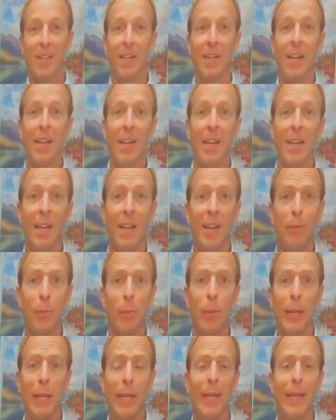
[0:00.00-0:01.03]
Hey,
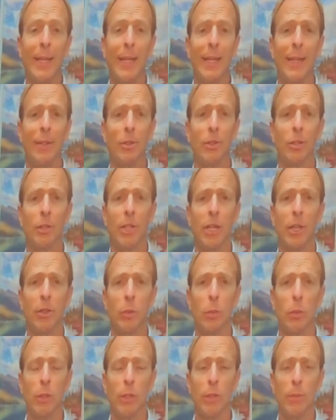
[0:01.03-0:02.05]
everybody. Andy Eldred,
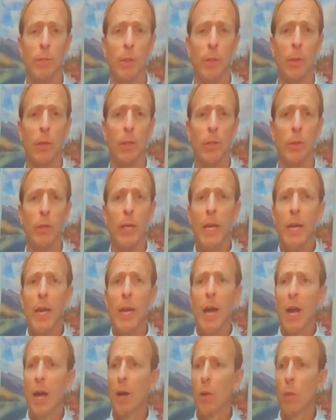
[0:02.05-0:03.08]
Keller Williams. How are you?
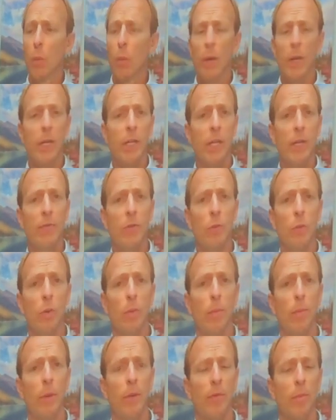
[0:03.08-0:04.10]
I wanted to give you
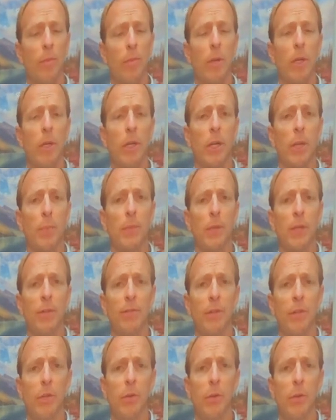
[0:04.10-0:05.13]
a bit of a market update
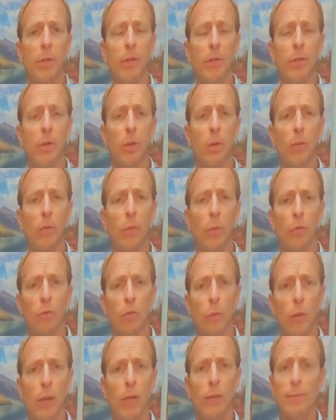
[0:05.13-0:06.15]
video here. You know, every once in a
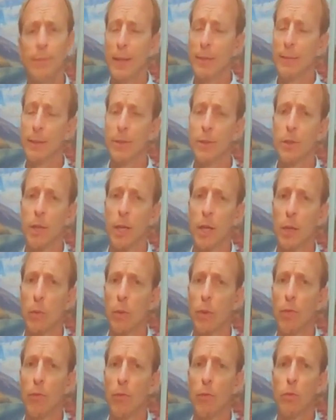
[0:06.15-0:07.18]
while, I like to kind of
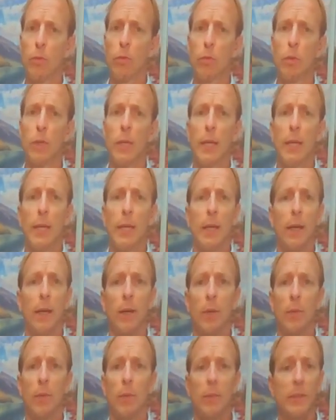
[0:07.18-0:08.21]
run through
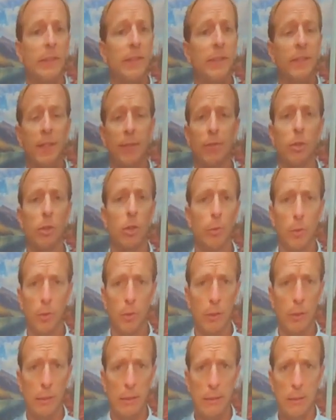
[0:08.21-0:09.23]
really several
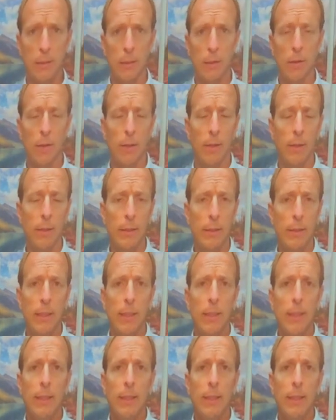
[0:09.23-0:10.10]
communities in our area